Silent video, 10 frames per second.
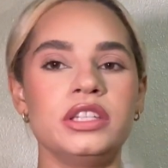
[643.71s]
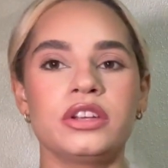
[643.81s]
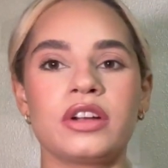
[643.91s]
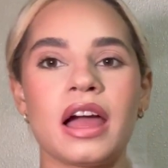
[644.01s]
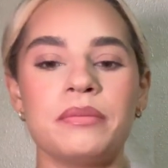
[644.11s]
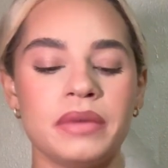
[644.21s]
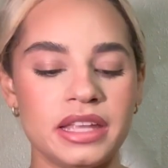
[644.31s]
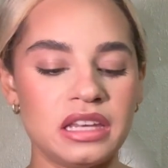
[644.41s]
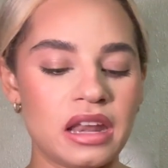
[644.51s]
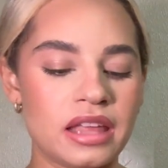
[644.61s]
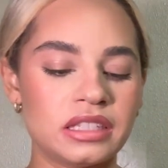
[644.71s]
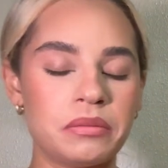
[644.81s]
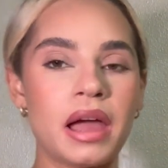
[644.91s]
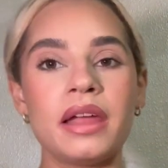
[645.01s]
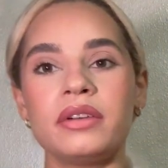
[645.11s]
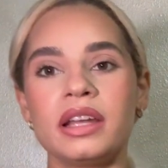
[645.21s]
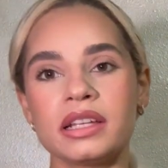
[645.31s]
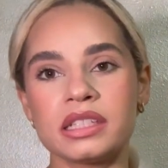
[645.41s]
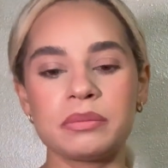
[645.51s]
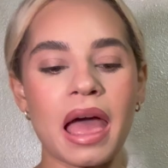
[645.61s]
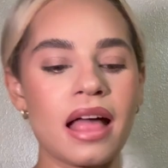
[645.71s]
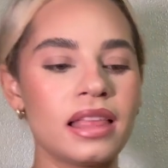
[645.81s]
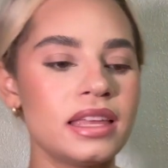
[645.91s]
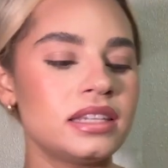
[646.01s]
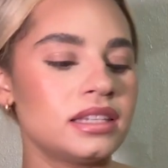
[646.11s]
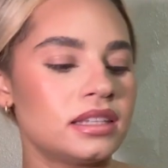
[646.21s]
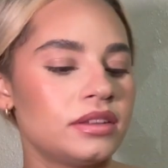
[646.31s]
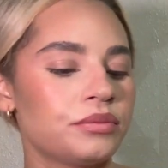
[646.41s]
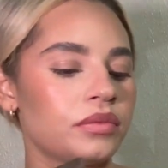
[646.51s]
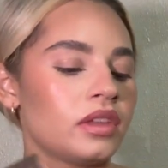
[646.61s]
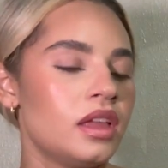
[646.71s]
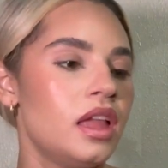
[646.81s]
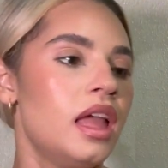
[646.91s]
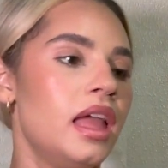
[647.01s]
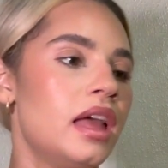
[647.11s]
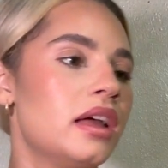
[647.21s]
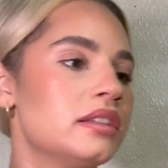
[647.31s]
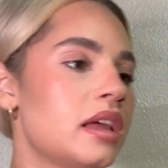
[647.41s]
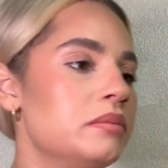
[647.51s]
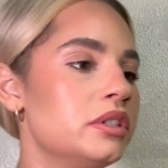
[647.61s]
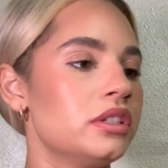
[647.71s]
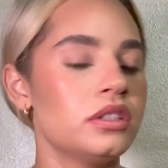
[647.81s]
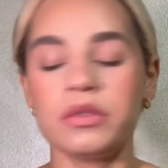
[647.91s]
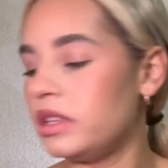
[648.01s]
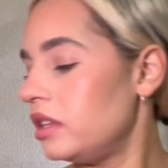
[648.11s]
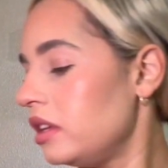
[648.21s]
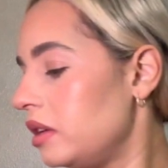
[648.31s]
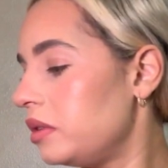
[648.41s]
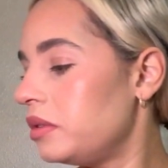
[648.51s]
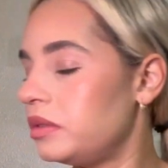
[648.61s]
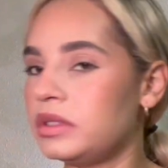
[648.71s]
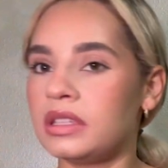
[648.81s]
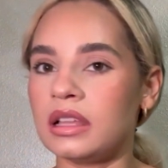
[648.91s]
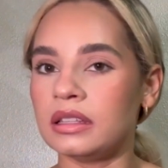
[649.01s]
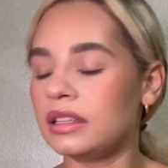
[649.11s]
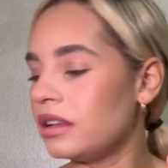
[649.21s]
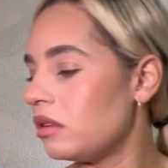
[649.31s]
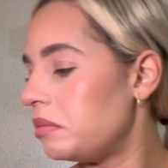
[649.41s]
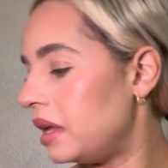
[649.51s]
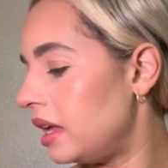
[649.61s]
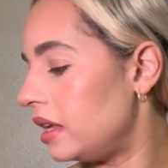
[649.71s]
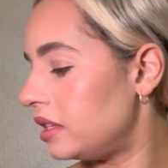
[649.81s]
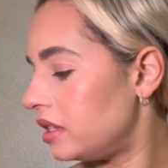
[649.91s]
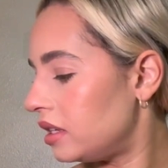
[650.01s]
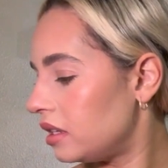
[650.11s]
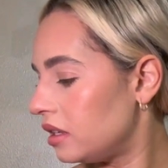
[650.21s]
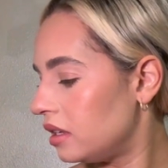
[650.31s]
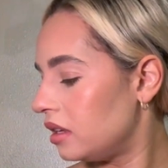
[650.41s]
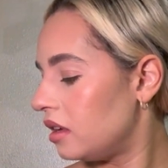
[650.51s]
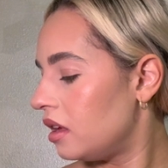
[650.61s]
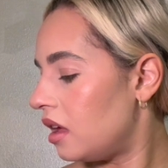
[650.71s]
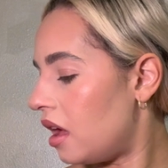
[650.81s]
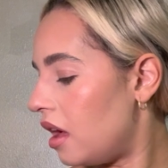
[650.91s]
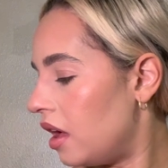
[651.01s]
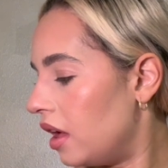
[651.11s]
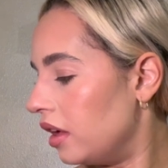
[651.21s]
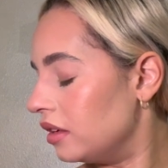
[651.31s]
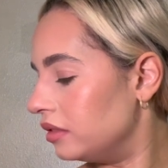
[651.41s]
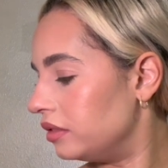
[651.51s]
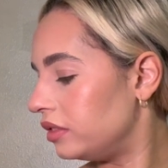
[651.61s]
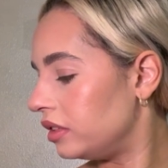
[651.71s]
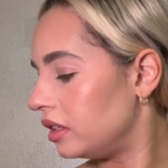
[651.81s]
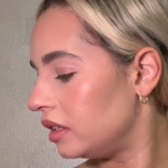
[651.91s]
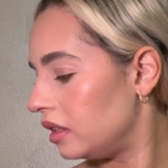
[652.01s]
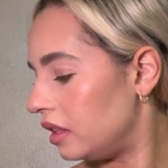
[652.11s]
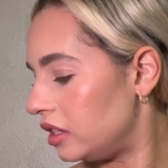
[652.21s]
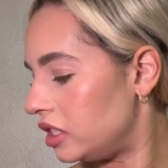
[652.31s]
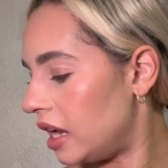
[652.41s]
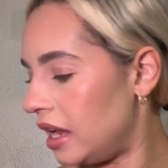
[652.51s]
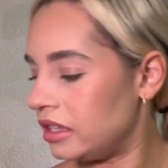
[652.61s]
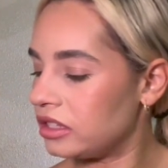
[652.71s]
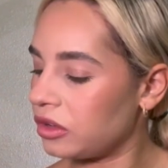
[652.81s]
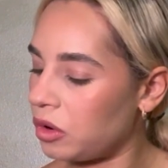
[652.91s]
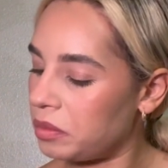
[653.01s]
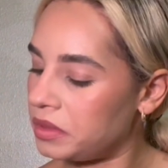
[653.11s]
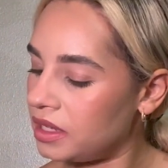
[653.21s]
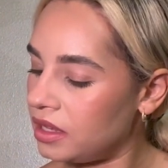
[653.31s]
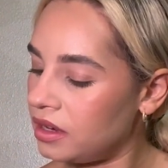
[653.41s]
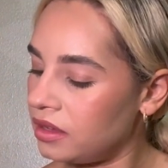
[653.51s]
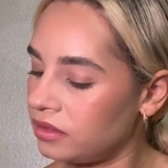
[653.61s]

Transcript: to grab my Niacinamide palette, and I'm just going to use a little bit of the shade Sculpted,